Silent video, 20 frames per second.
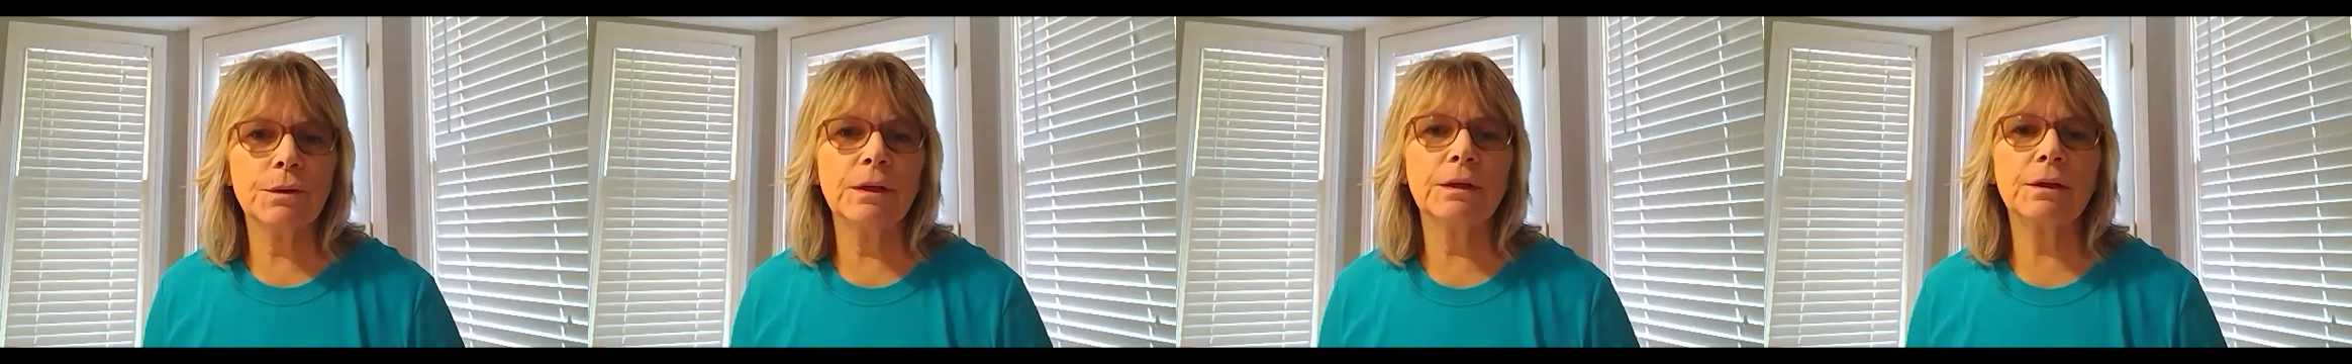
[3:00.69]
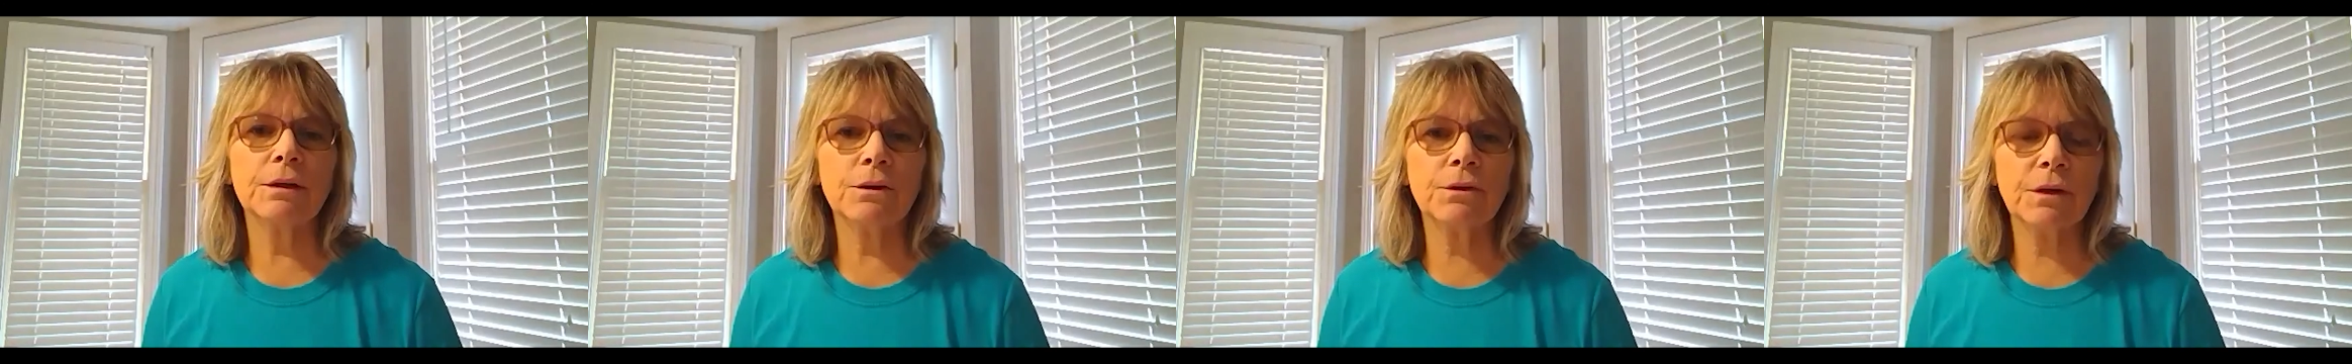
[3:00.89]

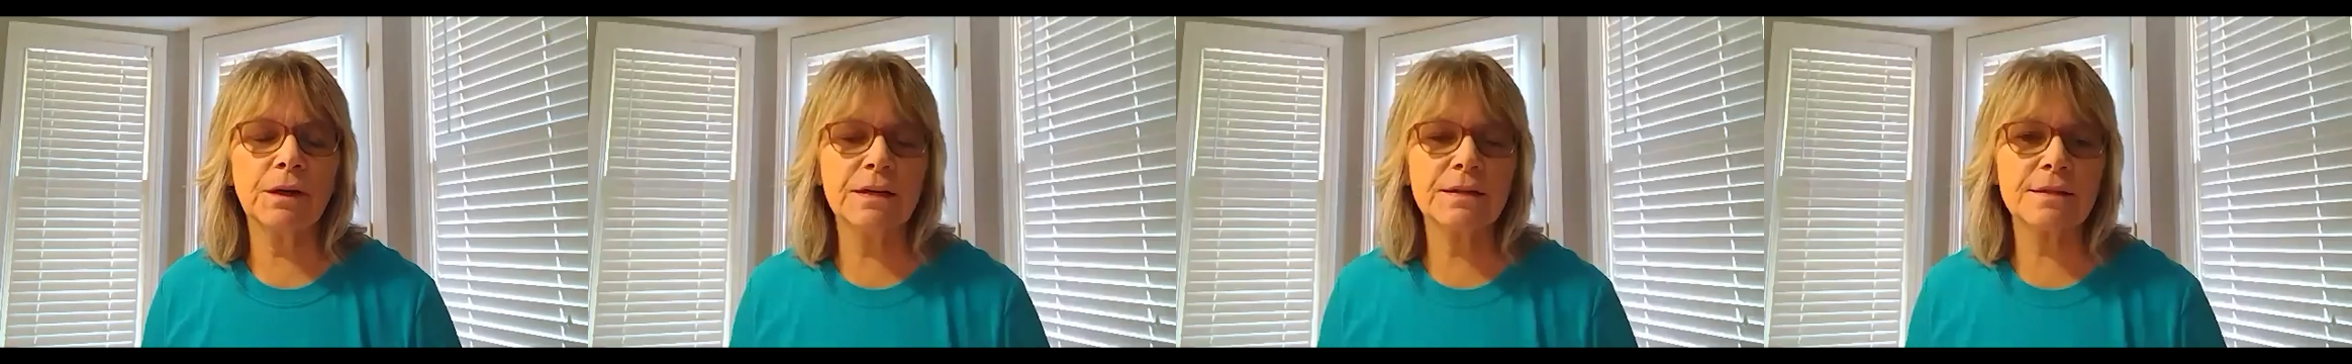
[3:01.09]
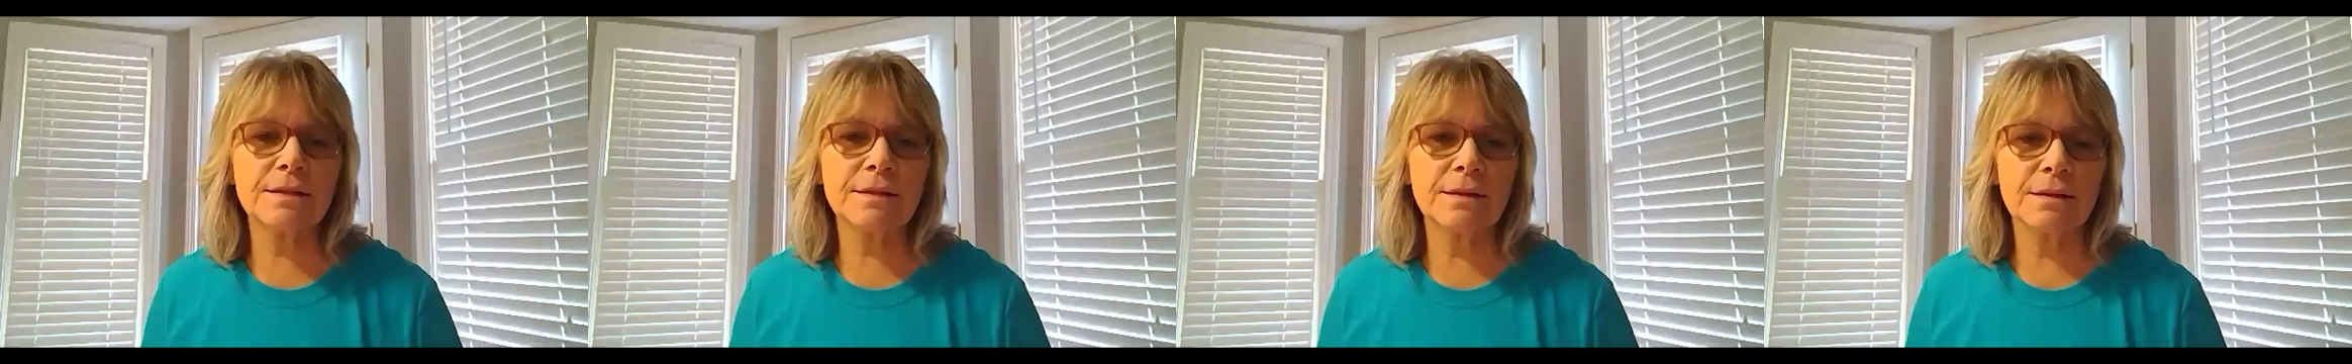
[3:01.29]
in a
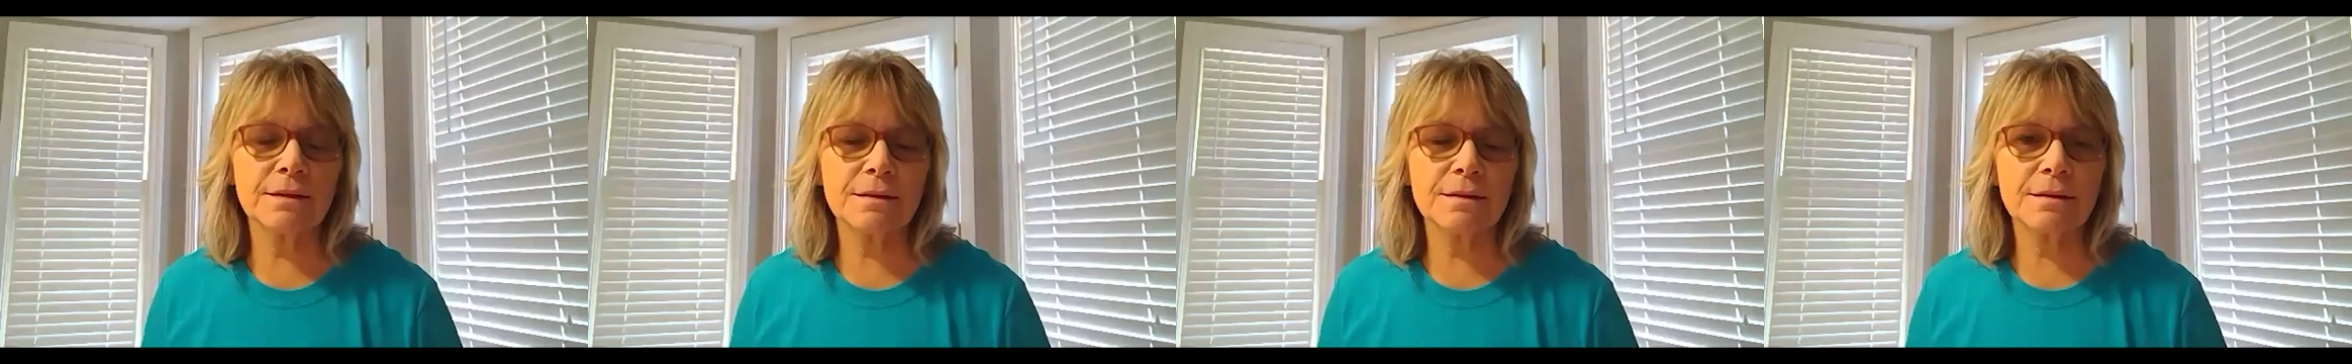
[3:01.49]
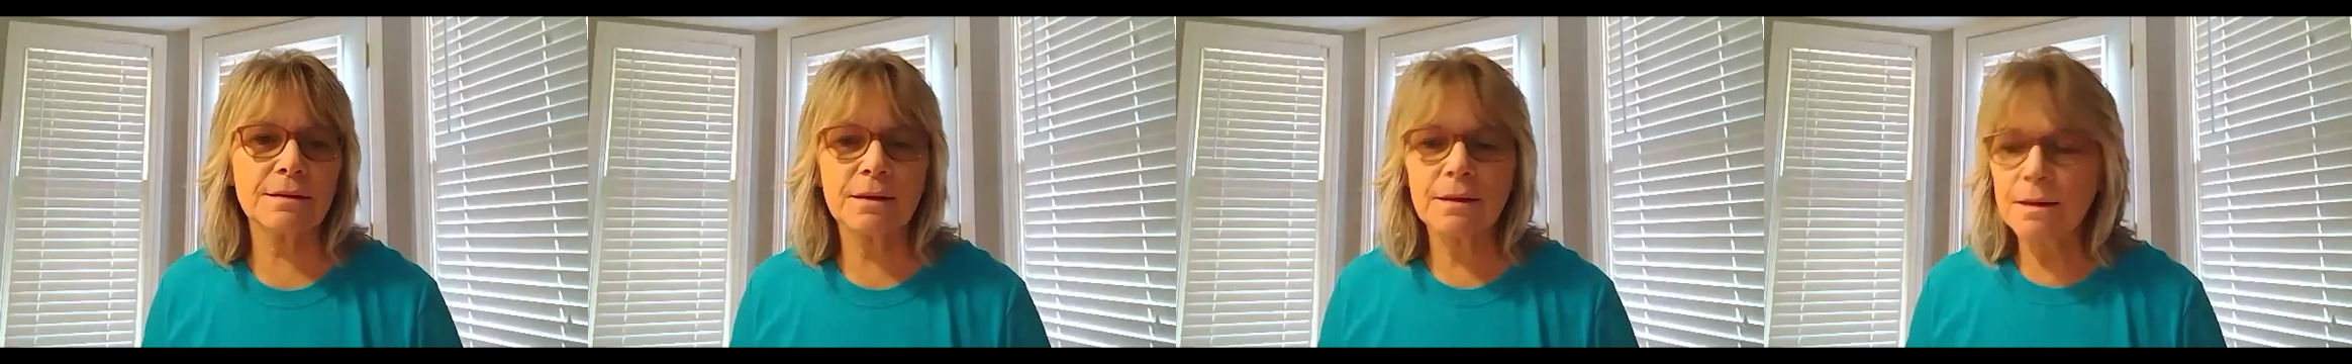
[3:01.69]

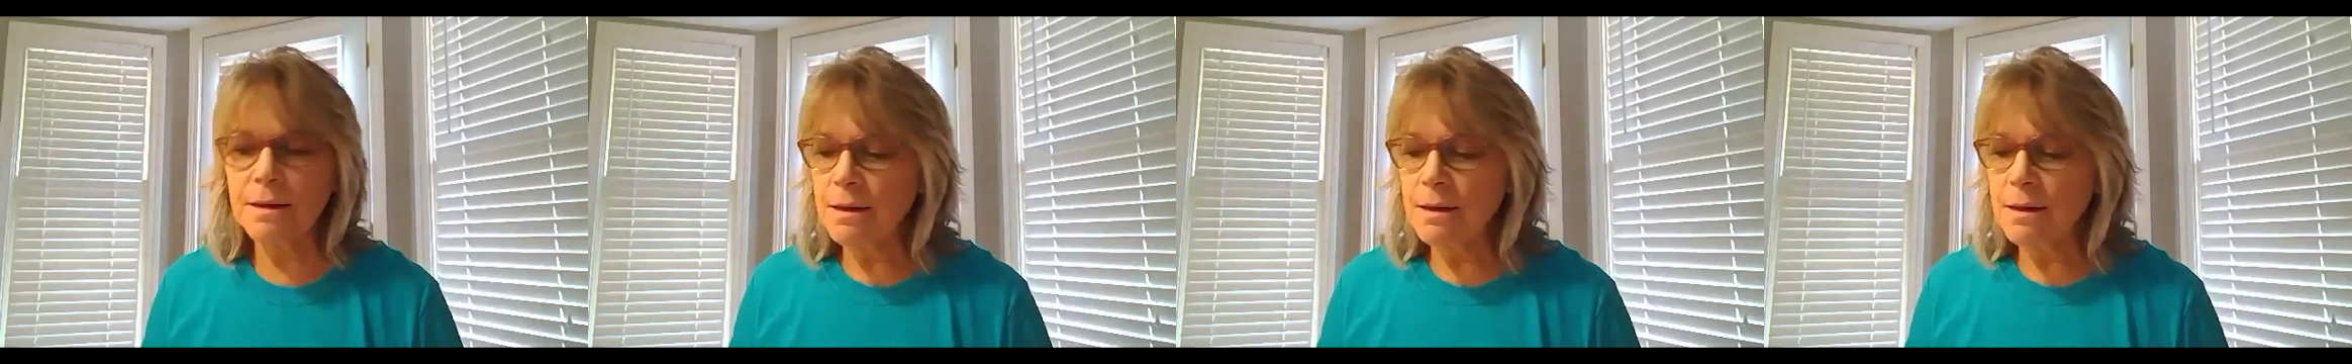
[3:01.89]
crisis.